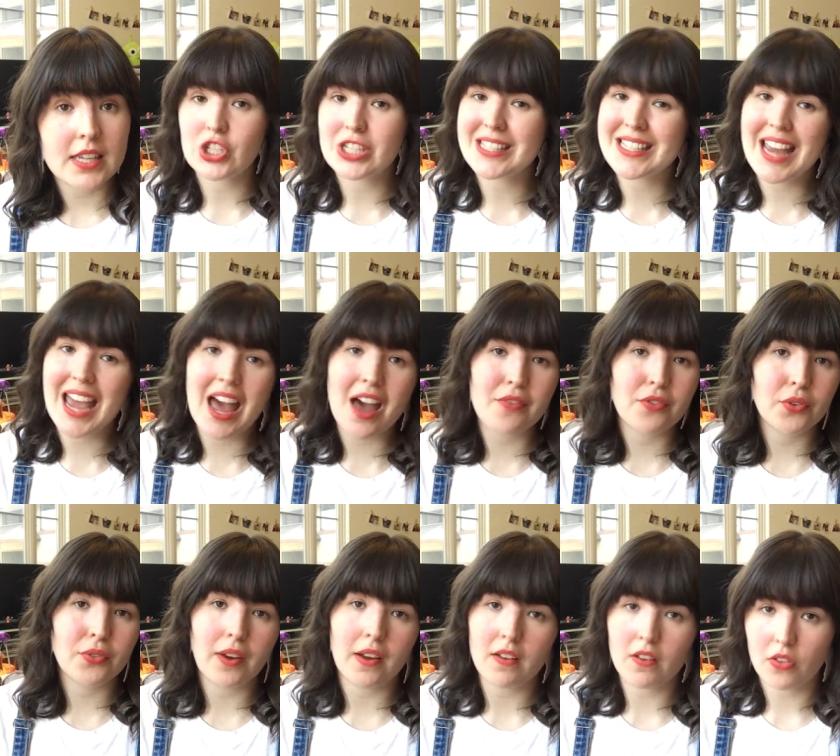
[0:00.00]
Just have
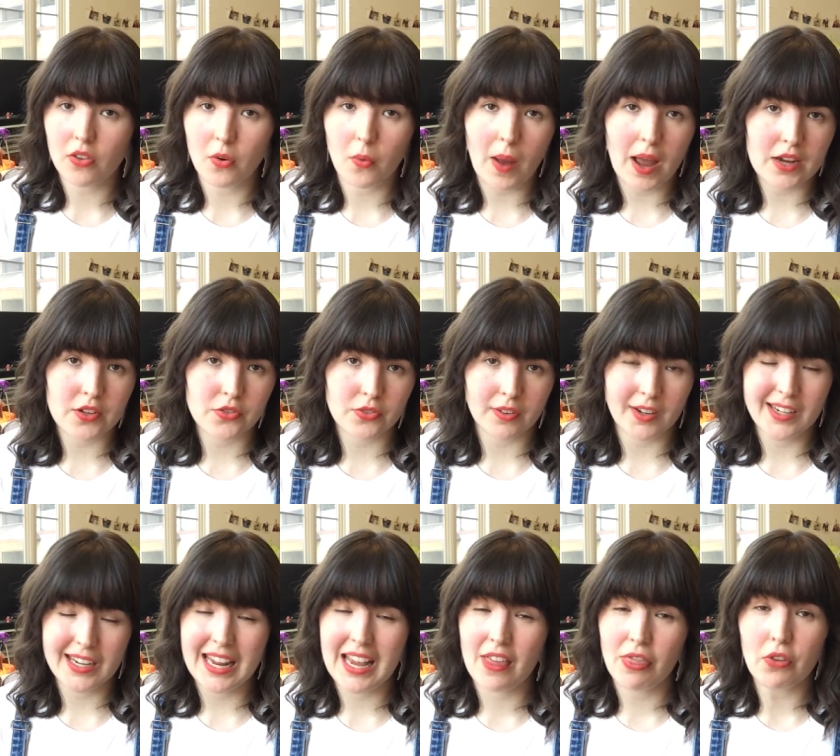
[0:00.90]
a regular wax ring
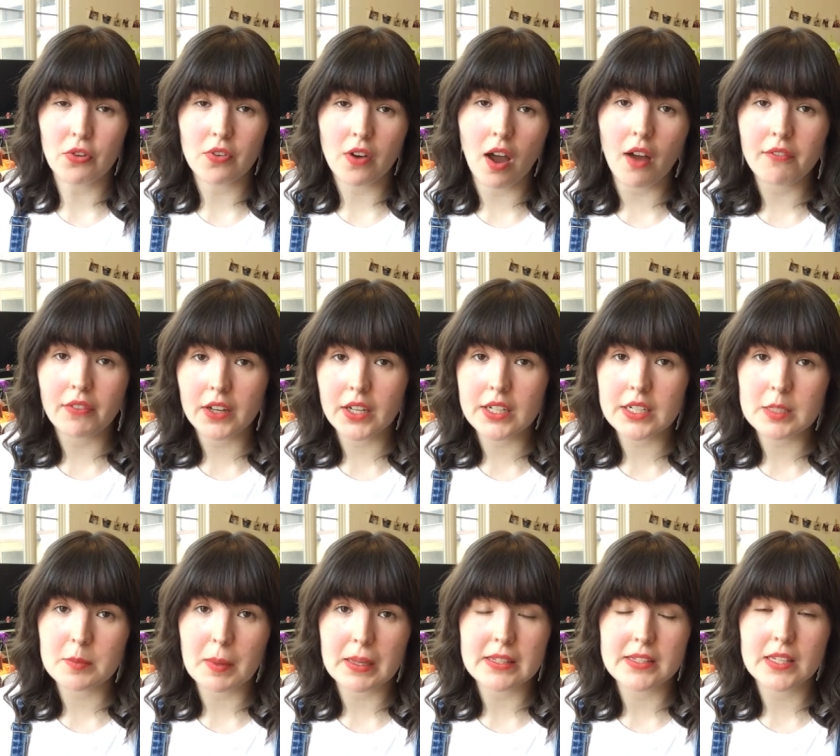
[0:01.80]
on hand. They're not very
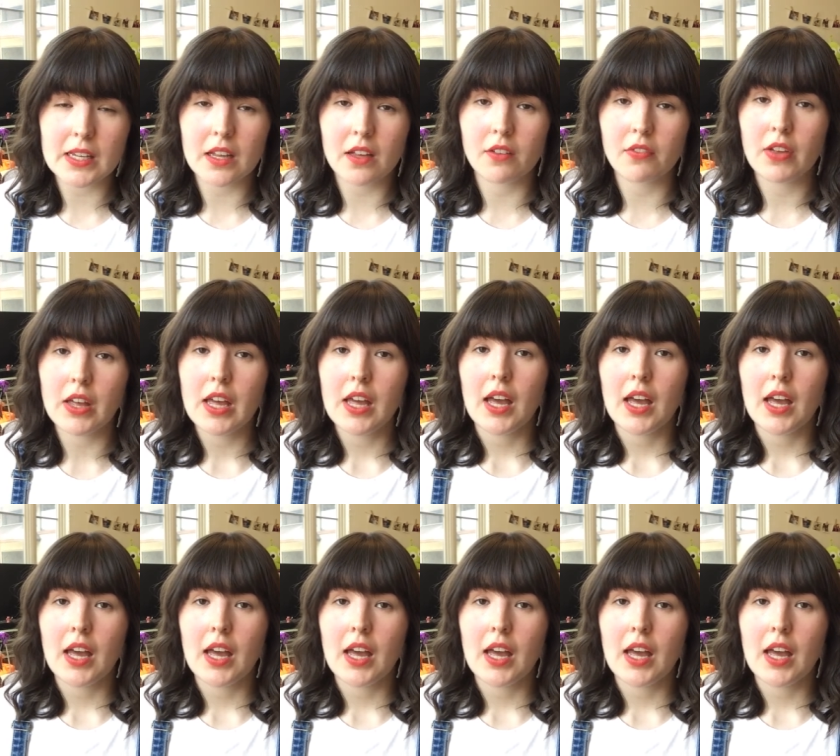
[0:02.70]
expensive,